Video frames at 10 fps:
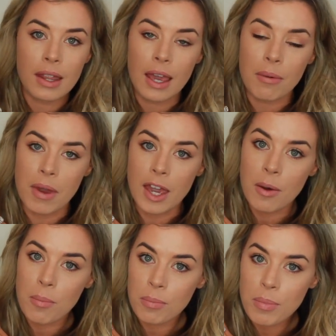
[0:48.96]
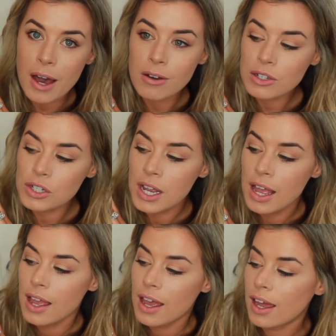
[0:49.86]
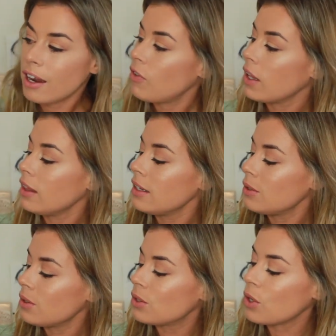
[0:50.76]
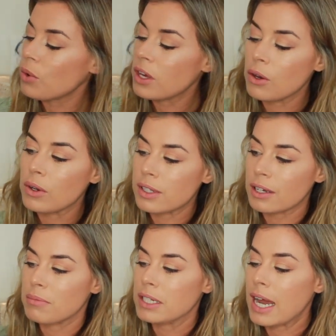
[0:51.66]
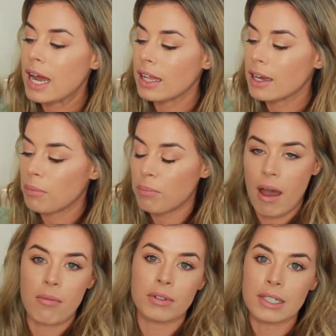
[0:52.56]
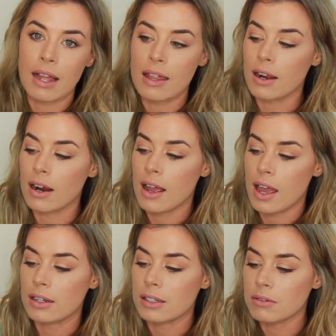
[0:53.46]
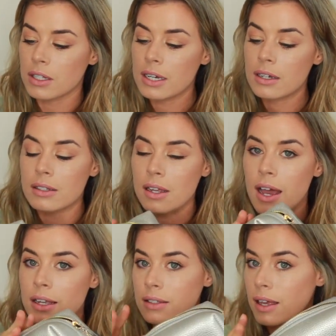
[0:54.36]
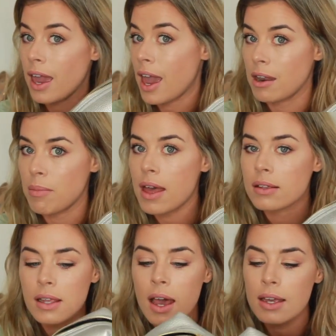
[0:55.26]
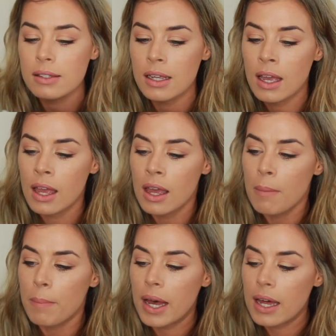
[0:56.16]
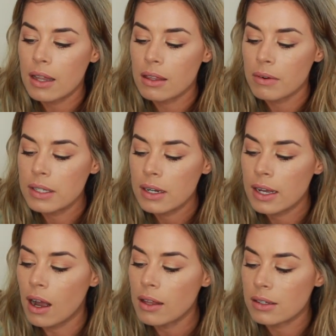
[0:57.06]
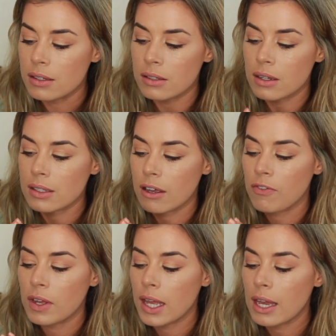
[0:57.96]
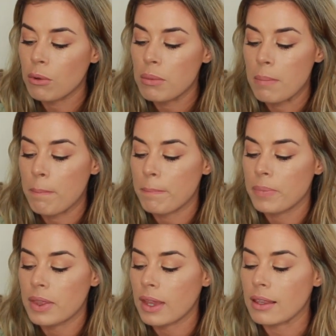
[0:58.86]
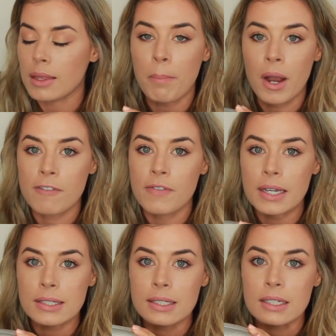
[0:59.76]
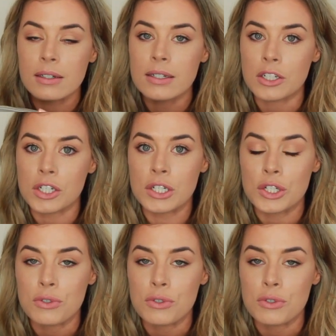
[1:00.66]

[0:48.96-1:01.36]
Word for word: like makeup pouch. And I felt like this was so cute. It's like metallic pebbled leather and it's a really good size, like handbag size. But the reason I got this is because I feel like it will be like the perfect little addition